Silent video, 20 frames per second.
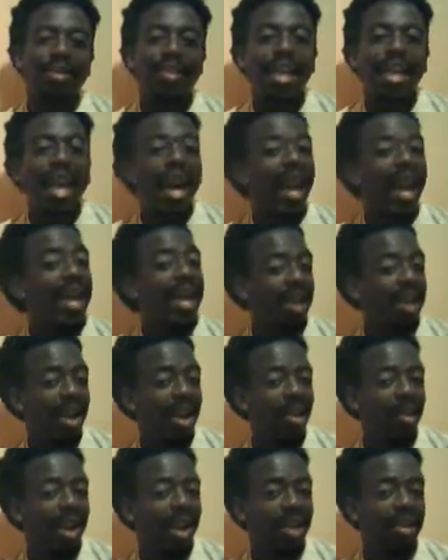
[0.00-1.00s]
the I
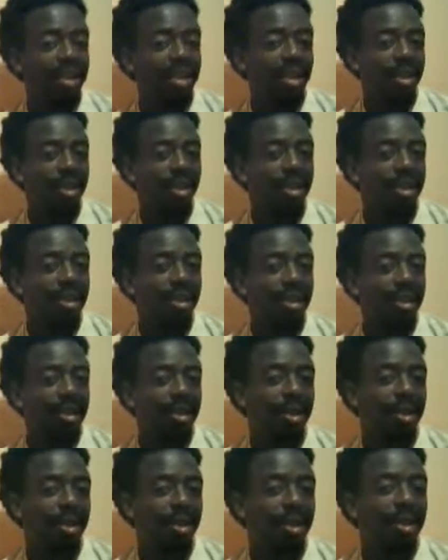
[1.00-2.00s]
character
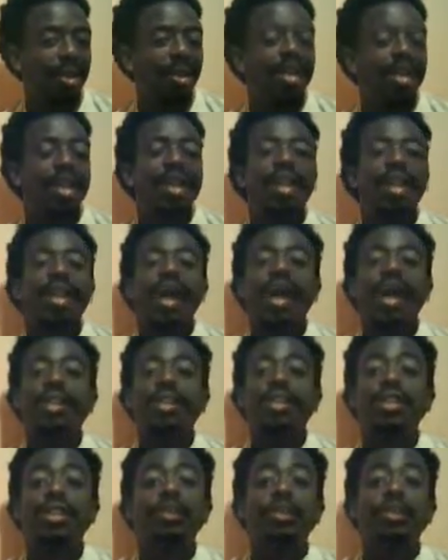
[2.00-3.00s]

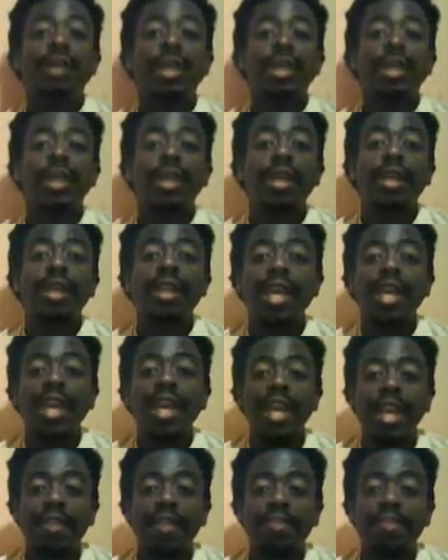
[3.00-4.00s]
has to be in
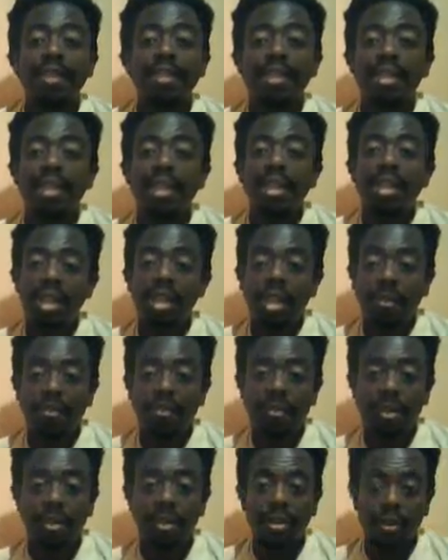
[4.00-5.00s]
every scene
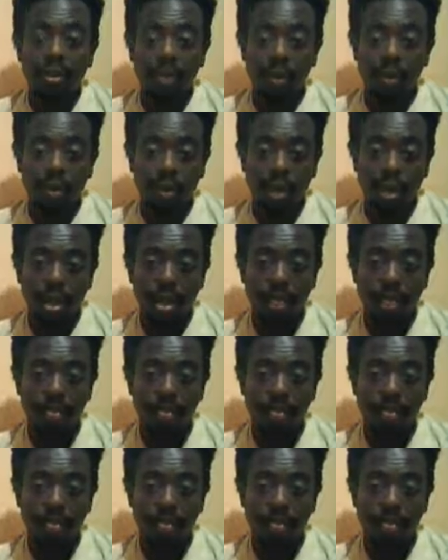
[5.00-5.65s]
of the story.